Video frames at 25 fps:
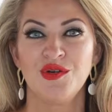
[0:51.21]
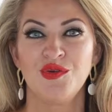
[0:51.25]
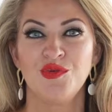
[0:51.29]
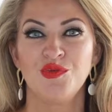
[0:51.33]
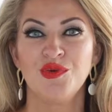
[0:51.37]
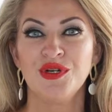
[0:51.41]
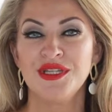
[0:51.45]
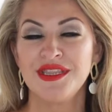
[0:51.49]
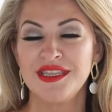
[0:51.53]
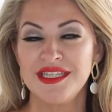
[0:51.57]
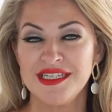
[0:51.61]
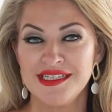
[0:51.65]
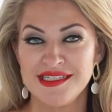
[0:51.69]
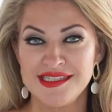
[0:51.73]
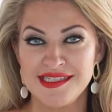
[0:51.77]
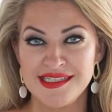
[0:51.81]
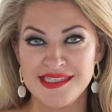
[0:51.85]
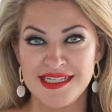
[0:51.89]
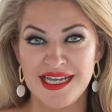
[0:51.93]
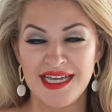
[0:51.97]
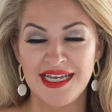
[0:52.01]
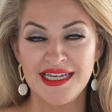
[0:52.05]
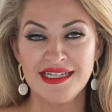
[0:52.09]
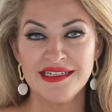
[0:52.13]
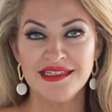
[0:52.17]
With this
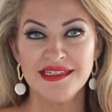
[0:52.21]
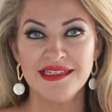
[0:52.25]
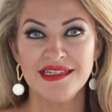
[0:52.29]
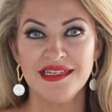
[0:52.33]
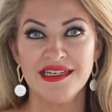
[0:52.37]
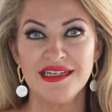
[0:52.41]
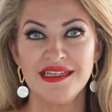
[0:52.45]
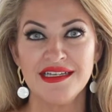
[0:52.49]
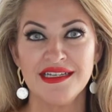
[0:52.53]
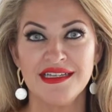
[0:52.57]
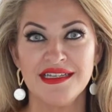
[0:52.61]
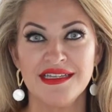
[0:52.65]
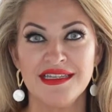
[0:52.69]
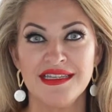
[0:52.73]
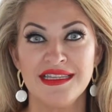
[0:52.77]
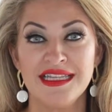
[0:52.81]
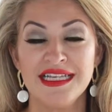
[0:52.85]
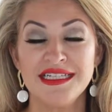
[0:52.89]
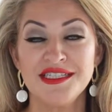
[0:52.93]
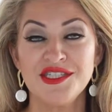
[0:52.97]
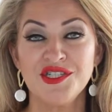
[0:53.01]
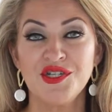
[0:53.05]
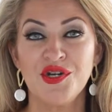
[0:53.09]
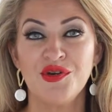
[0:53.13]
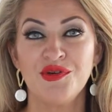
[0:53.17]
said,
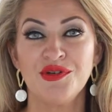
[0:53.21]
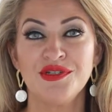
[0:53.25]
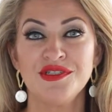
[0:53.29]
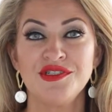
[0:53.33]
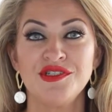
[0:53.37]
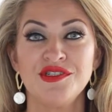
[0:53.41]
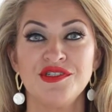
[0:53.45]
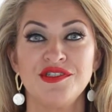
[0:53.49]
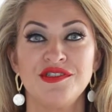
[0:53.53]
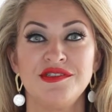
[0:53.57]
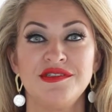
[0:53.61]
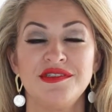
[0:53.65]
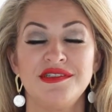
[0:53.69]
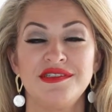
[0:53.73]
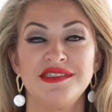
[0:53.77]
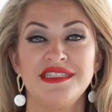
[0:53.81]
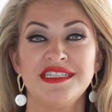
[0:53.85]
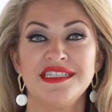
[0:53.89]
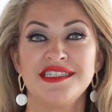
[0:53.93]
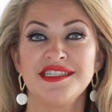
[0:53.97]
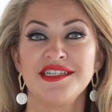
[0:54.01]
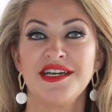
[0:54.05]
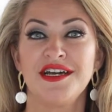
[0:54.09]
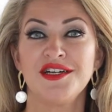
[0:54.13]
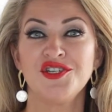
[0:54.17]
let's go into
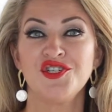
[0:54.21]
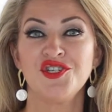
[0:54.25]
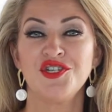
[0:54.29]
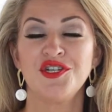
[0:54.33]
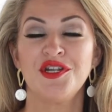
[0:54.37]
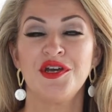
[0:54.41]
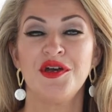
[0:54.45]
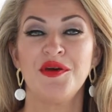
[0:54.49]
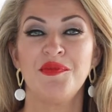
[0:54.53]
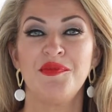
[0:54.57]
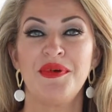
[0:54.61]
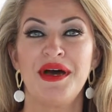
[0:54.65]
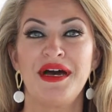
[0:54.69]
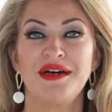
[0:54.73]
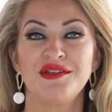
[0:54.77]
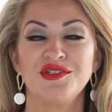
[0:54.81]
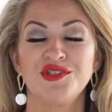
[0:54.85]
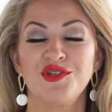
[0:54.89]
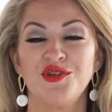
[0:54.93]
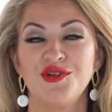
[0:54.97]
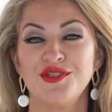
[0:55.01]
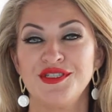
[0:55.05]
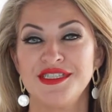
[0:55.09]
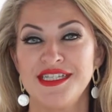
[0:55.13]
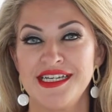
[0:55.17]
discussion about
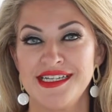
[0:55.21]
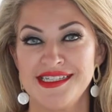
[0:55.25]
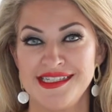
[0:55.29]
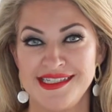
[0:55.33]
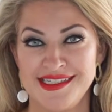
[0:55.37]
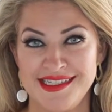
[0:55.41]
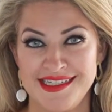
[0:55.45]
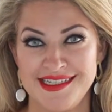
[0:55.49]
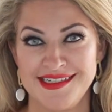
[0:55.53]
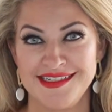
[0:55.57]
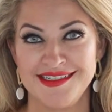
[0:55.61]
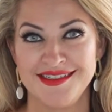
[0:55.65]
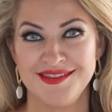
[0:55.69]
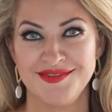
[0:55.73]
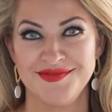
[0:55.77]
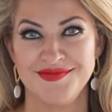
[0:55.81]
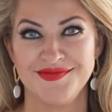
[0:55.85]
Contestee.